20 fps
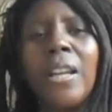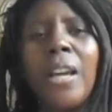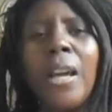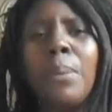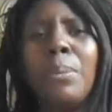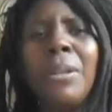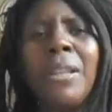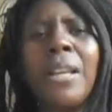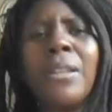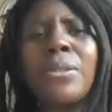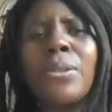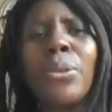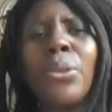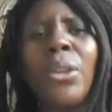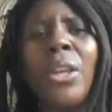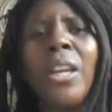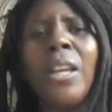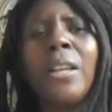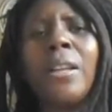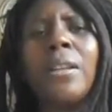I mean, that's the
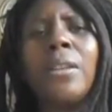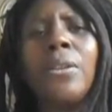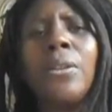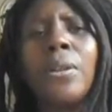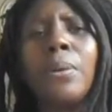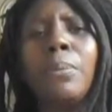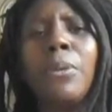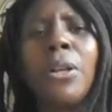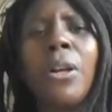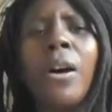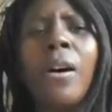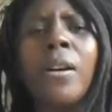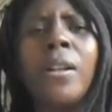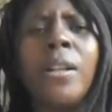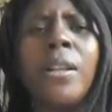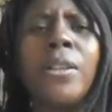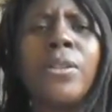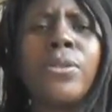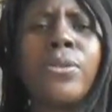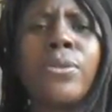thing. You can be called
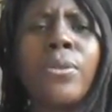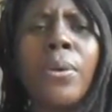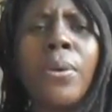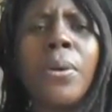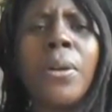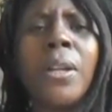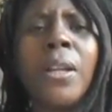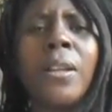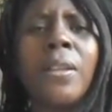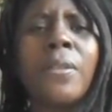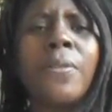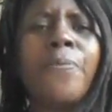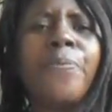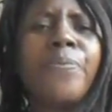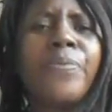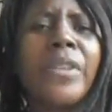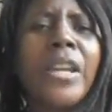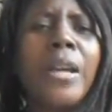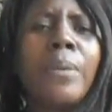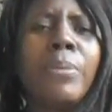a historian,
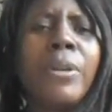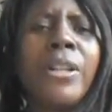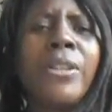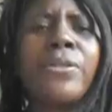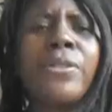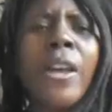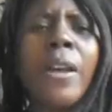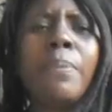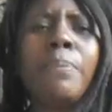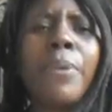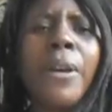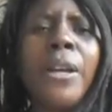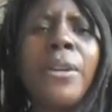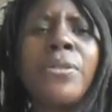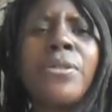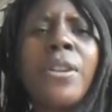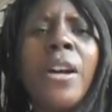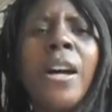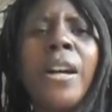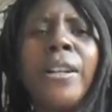but is that
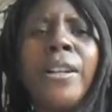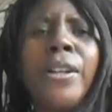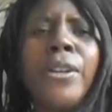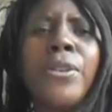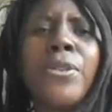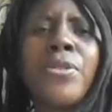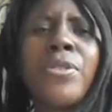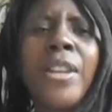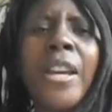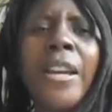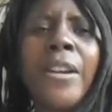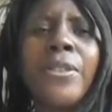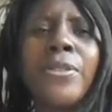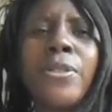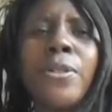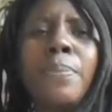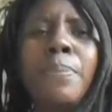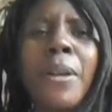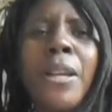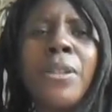based on hearsay or is
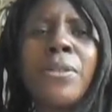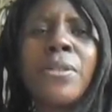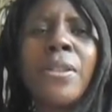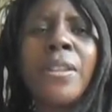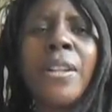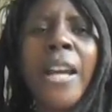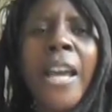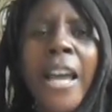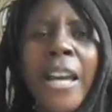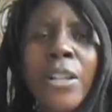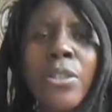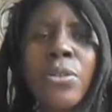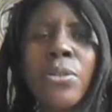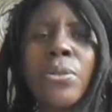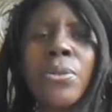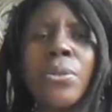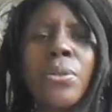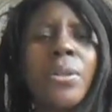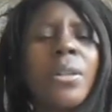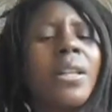it based on
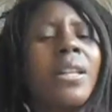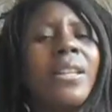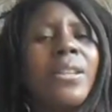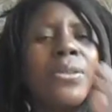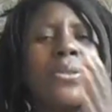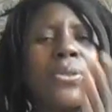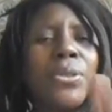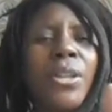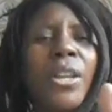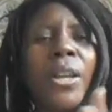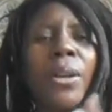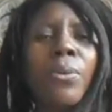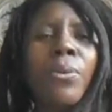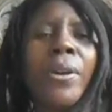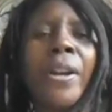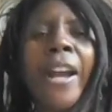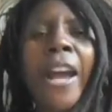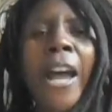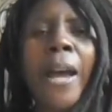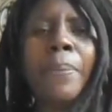actual seeing
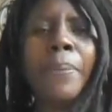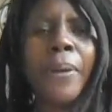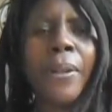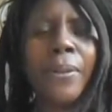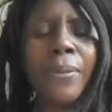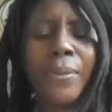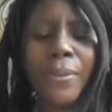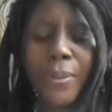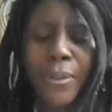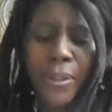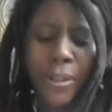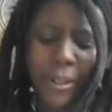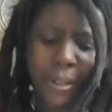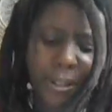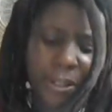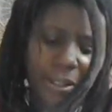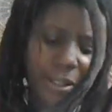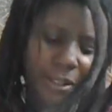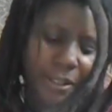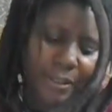what happened?
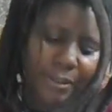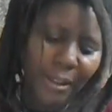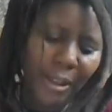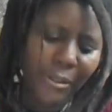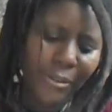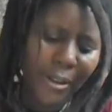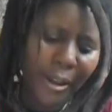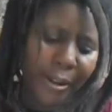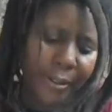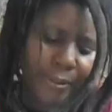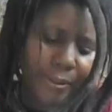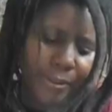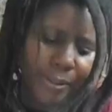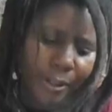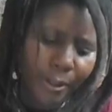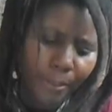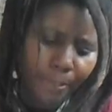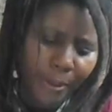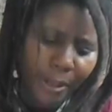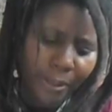That's how to
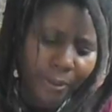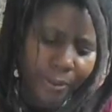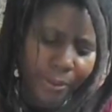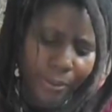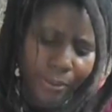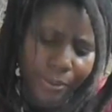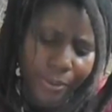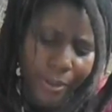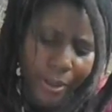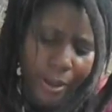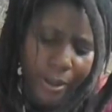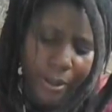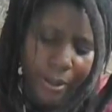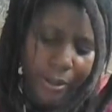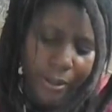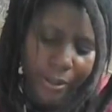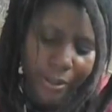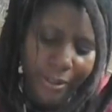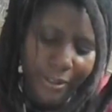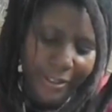say about this guy.